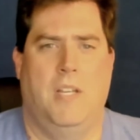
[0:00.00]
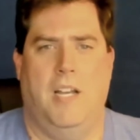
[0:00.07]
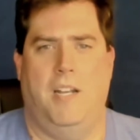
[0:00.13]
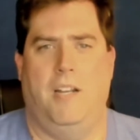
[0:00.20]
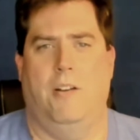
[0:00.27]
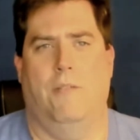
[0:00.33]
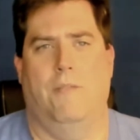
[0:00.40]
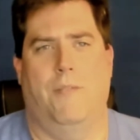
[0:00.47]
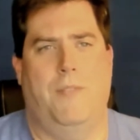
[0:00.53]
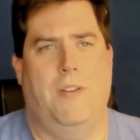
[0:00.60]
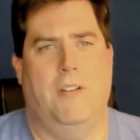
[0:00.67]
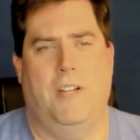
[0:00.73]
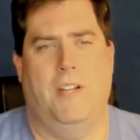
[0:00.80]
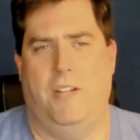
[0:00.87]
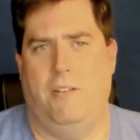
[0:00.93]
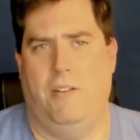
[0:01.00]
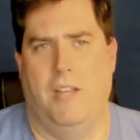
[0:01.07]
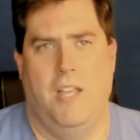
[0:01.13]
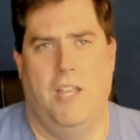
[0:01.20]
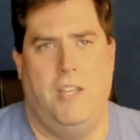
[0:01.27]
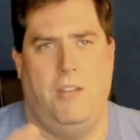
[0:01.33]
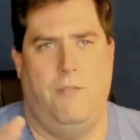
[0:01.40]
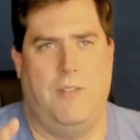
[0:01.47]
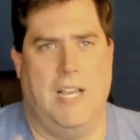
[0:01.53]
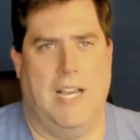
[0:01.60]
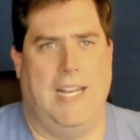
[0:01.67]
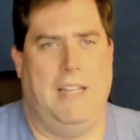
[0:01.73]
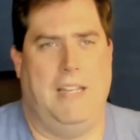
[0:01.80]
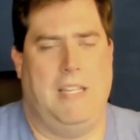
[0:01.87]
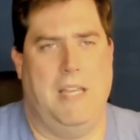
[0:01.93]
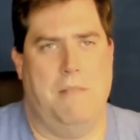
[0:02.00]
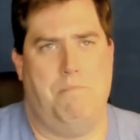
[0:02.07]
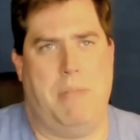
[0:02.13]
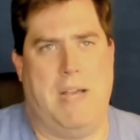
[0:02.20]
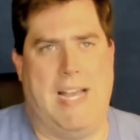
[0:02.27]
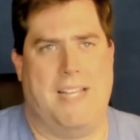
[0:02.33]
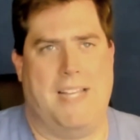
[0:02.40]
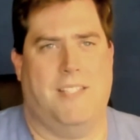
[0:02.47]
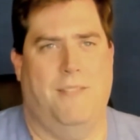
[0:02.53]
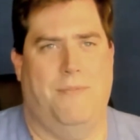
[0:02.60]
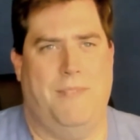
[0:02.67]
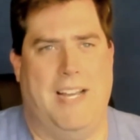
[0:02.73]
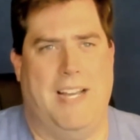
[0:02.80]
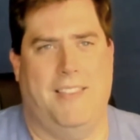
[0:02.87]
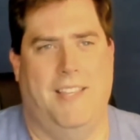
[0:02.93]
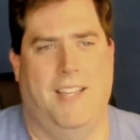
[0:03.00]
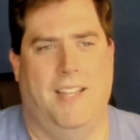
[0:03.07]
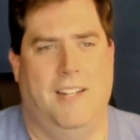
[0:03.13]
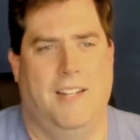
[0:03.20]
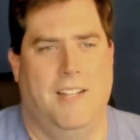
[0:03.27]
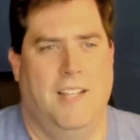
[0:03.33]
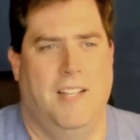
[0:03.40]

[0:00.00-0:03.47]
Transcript: How do you get over the fear? And you've got to get past the fact that,